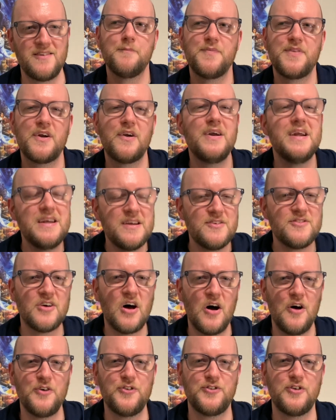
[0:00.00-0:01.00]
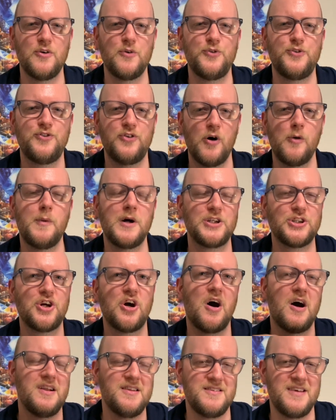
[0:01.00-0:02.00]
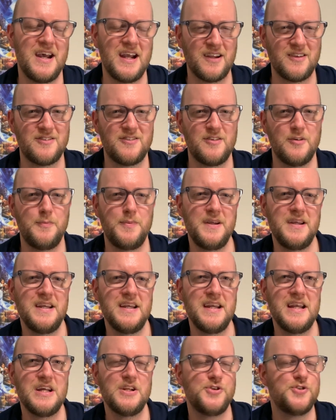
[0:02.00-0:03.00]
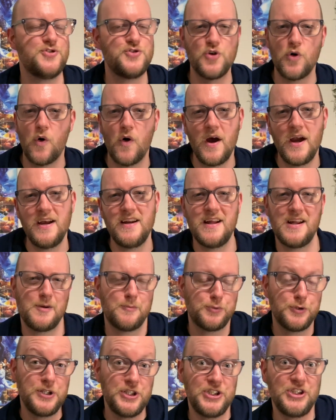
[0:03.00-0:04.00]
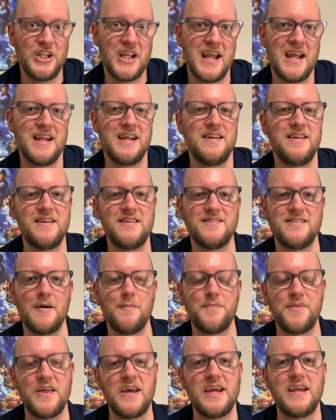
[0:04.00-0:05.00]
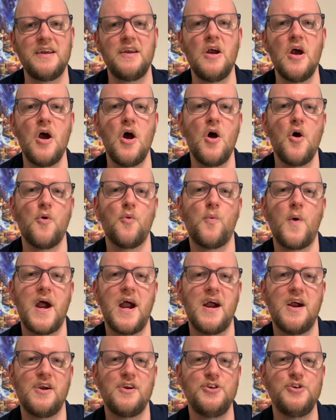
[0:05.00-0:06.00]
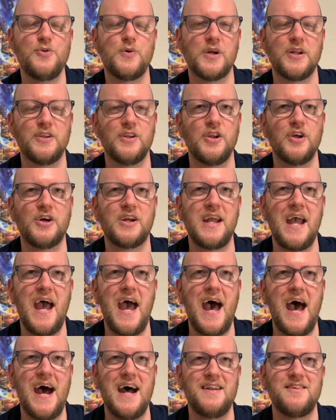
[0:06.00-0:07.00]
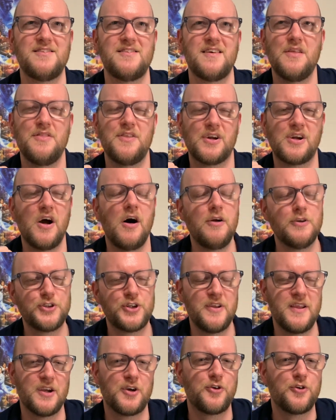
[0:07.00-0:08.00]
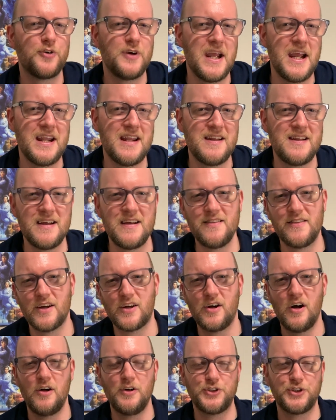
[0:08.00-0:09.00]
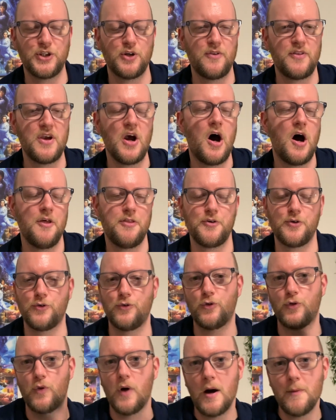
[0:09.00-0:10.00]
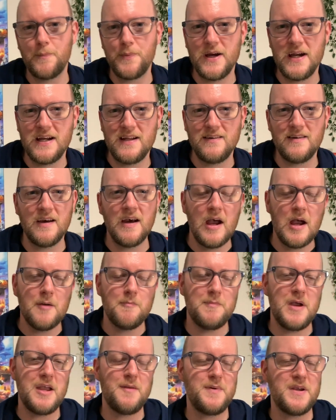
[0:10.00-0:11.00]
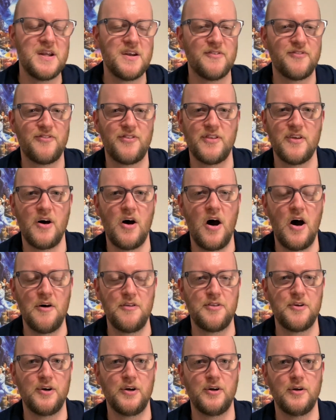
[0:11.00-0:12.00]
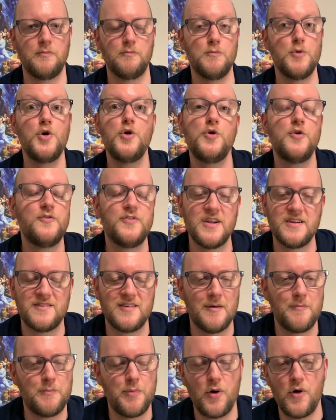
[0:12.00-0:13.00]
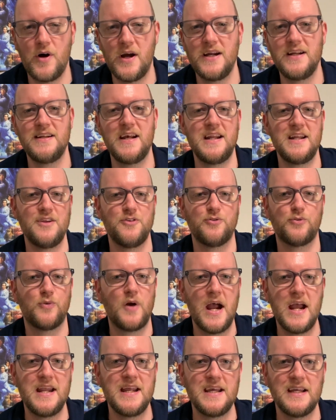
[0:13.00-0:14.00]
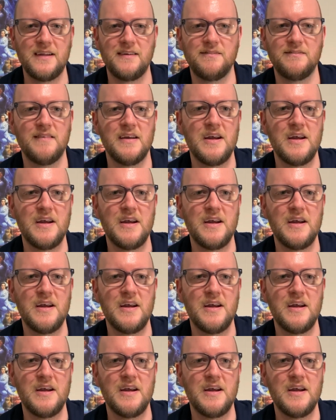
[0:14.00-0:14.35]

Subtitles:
There is also so much context to be enjoyed and appreciated in something, where you can look at the culture that created it, the culture the author grew up in, maybe if the author moved at some point and is writing